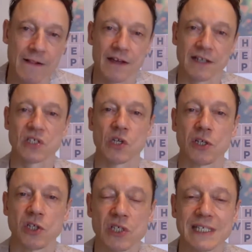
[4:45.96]
As soon
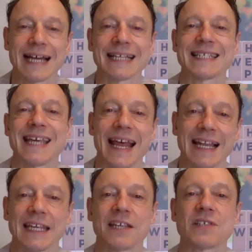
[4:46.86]
as you start
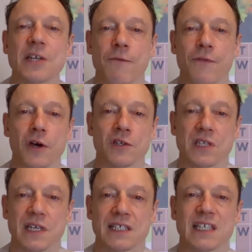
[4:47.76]
telling yourself those
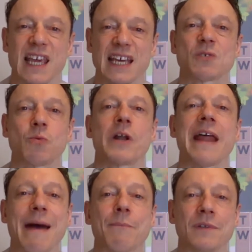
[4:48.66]
things, guess what
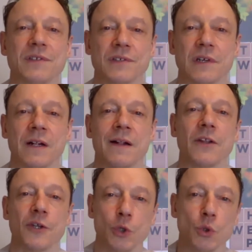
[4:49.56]
happens?
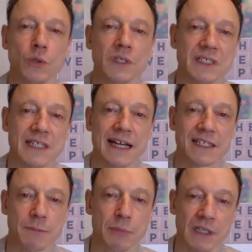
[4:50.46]
You start
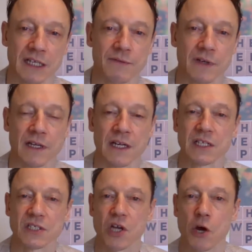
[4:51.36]
to believe it.
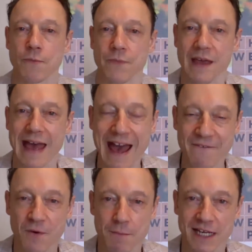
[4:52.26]
So
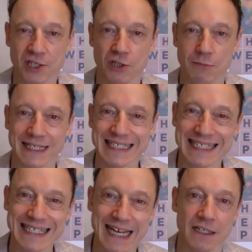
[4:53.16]
affirmation
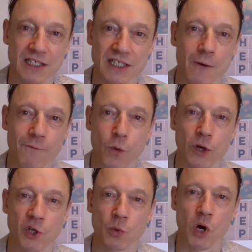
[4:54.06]
means tell yourself
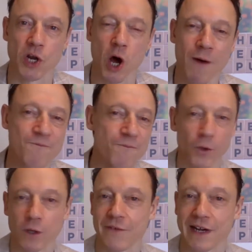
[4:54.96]
what you want. I'm
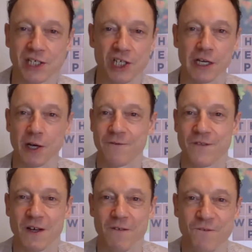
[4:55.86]
full of energy and I
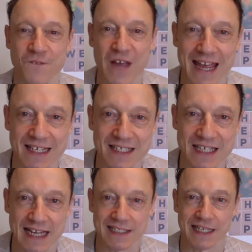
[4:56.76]
feel
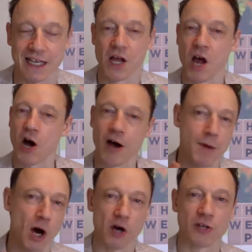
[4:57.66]
fantastic. I'm
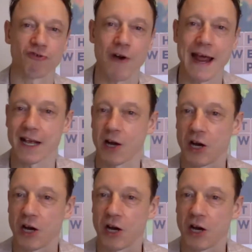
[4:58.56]
on track.